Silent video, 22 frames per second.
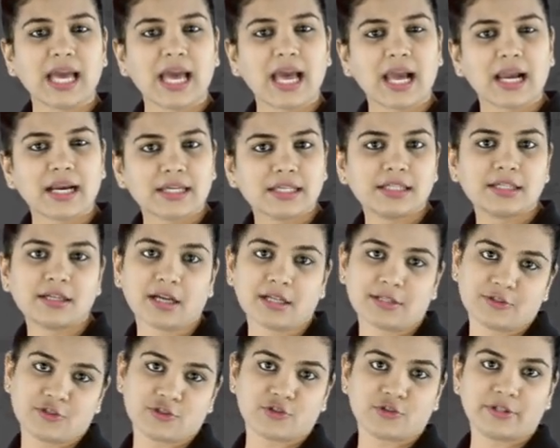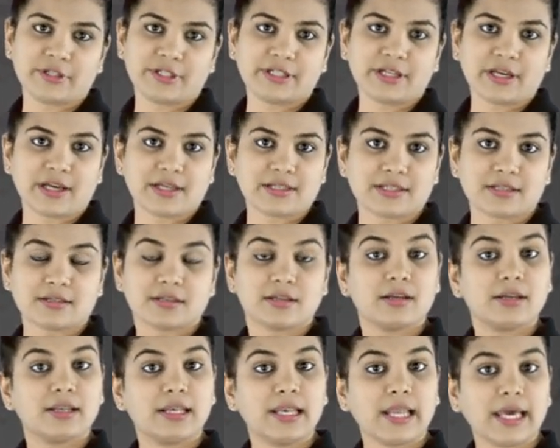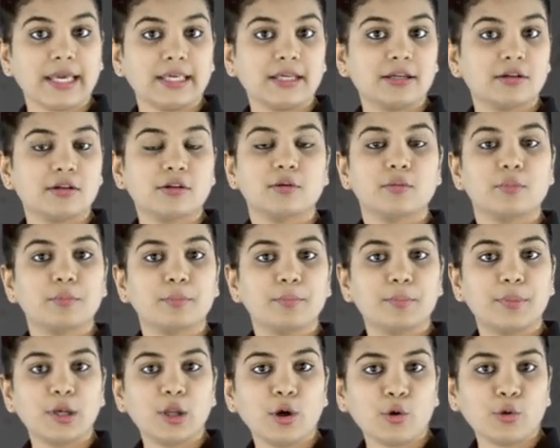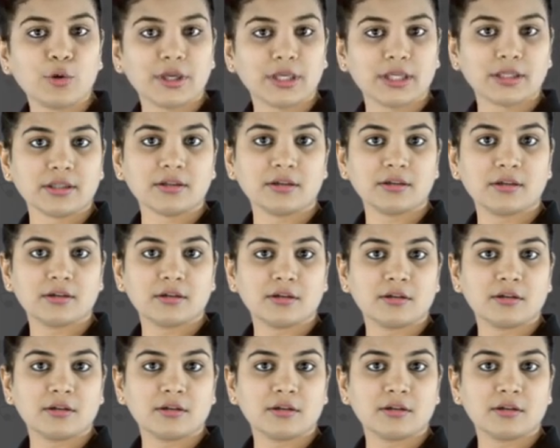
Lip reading: agricultural tasks like plowing,